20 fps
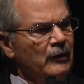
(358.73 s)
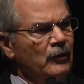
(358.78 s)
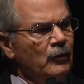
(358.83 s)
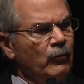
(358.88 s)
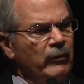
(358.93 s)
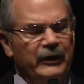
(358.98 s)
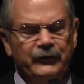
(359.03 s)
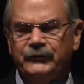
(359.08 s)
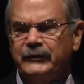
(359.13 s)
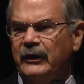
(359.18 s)

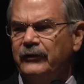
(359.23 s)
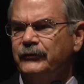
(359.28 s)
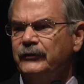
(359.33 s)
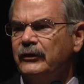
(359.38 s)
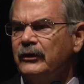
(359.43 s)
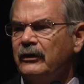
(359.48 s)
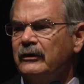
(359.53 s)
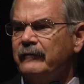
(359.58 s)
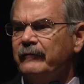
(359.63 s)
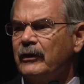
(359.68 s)
Westchester
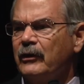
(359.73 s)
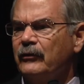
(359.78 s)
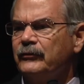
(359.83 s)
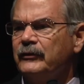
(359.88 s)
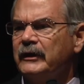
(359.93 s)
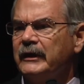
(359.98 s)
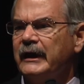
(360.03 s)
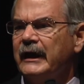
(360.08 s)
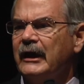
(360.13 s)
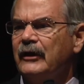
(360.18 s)

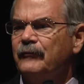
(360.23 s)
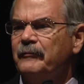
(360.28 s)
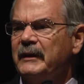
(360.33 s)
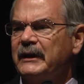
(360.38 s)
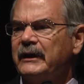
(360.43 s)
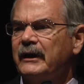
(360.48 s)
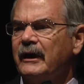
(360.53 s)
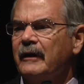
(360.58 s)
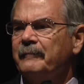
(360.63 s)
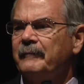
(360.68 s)
University has
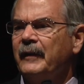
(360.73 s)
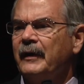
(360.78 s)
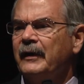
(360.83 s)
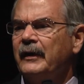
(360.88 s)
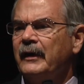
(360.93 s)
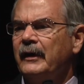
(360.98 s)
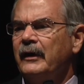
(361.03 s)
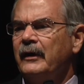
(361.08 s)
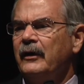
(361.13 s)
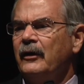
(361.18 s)
become
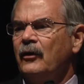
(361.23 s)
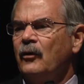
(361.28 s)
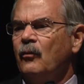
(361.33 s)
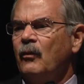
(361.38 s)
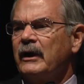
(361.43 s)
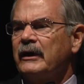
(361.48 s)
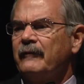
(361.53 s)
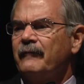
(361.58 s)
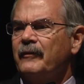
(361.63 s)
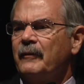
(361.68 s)

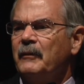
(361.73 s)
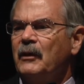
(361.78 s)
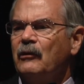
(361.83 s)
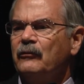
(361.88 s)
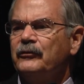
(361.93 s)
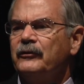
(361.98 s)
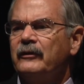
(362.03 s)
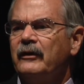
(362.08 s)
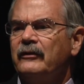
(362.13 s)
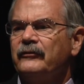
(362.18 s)
one of the
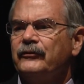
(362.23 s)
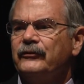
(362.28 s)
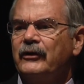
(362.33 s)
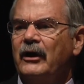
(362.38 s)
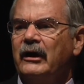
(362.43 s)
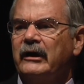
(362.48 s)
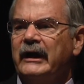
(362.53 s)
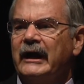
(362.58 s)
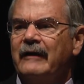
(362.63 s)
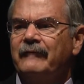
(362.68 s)
most
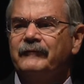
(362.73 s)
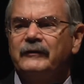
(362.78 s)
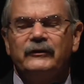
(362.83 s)
sought-after